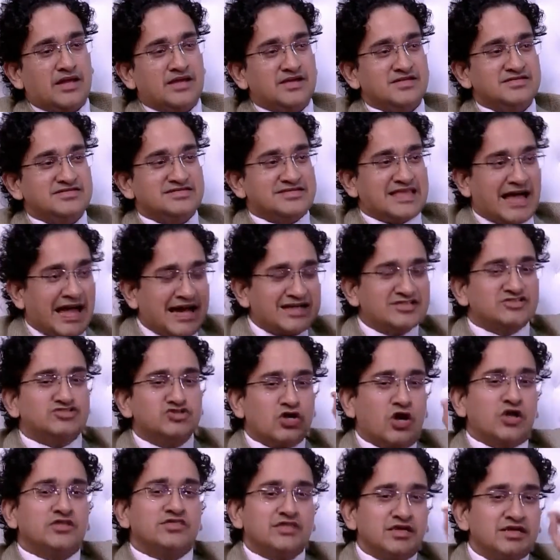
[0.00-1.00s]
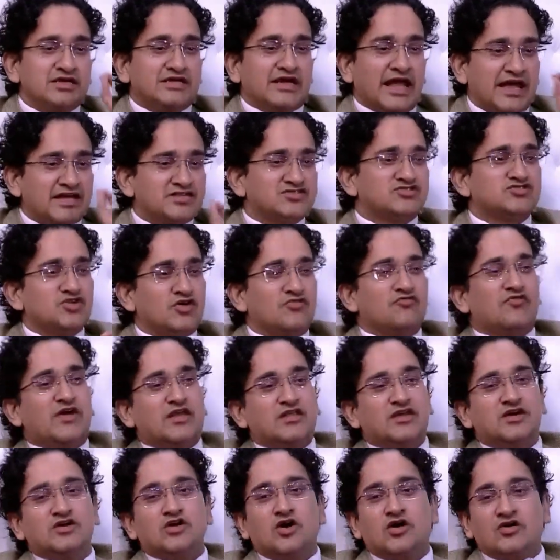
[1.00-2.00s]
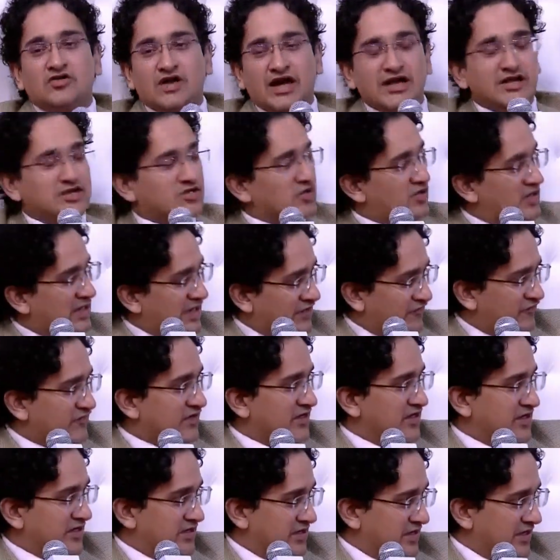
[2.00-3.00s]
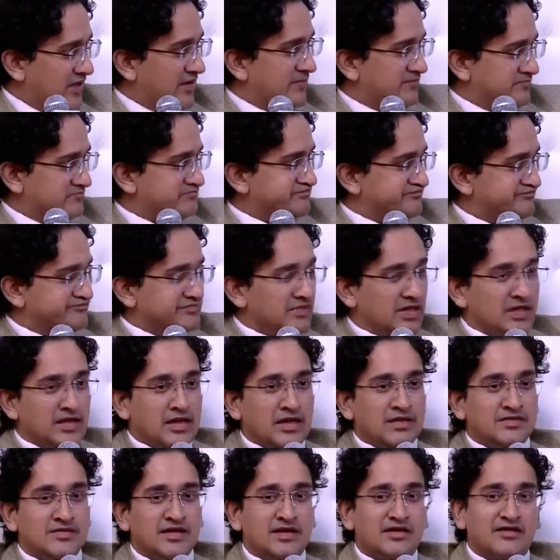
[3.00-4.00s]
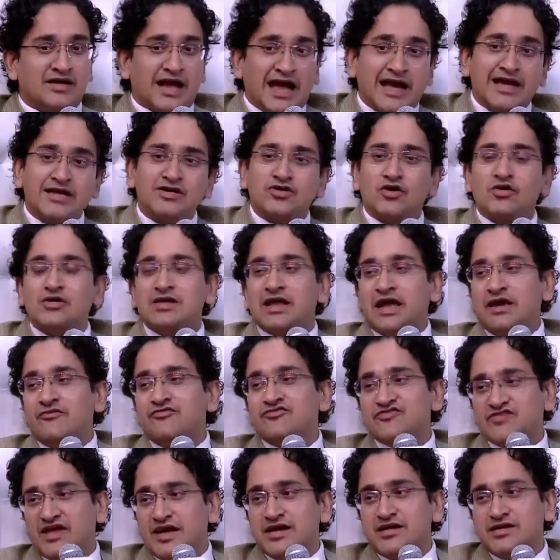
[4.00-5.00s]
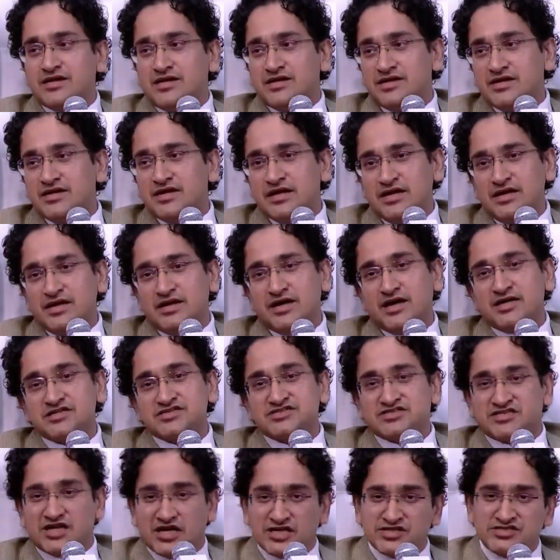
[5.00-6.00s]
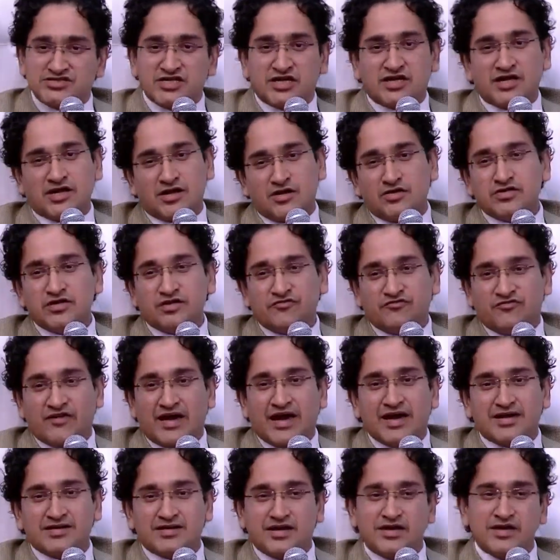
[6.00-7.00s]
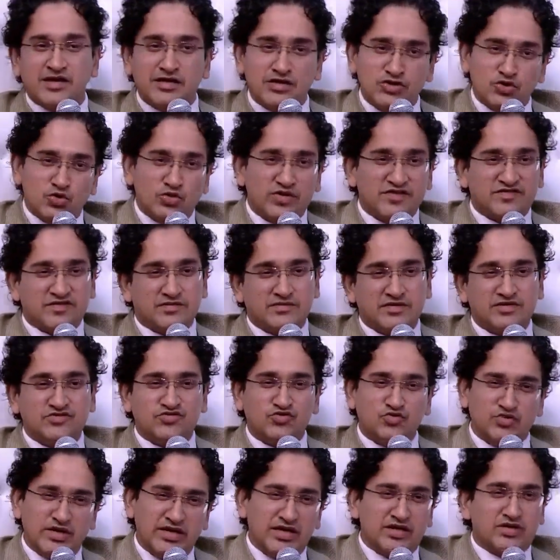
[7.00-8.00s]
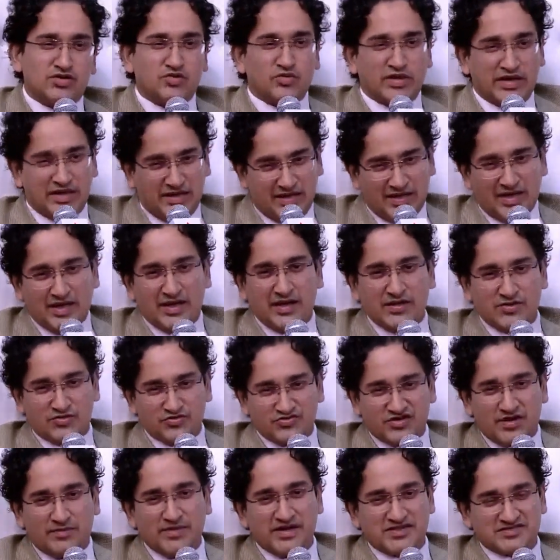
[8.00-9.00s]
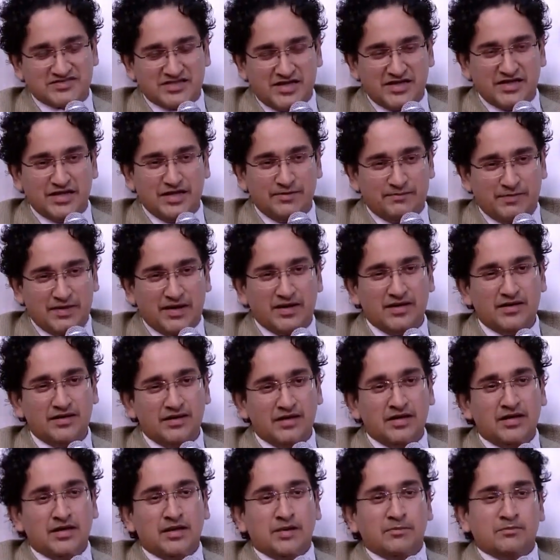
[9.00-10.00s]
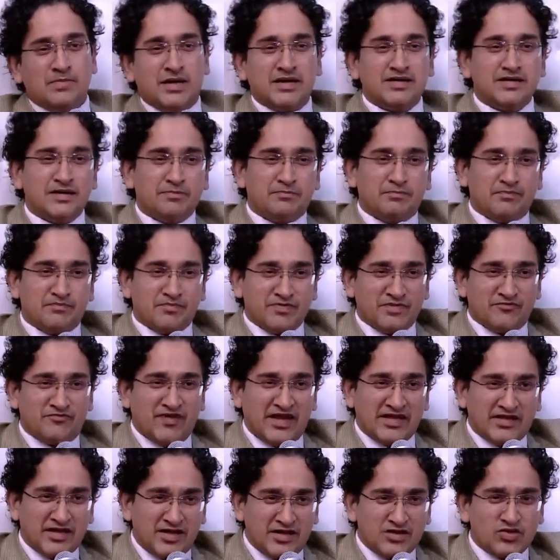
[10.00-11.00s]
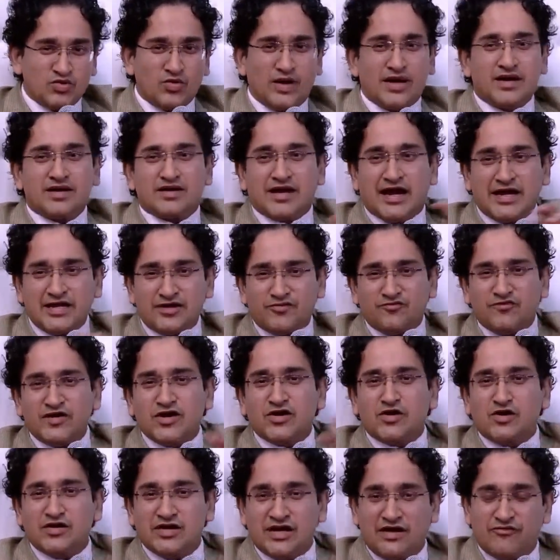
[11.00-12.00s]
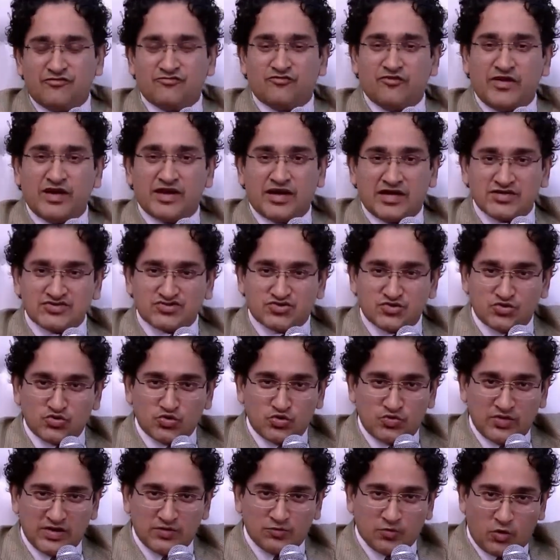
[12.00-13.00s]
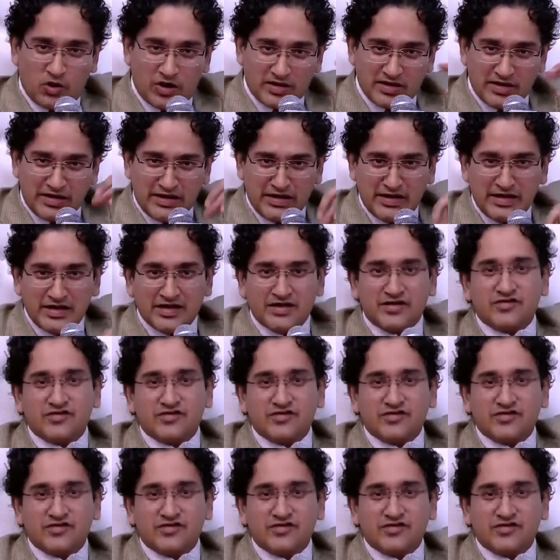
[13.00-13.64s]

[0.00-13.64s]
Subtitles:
is that's not the test of whether you're right or left in India. The right or left center in India is structured around the fact that Hinduism is unique to India and to some extent Nepal. But whether you are right-wing or left-wing has to do with what Indian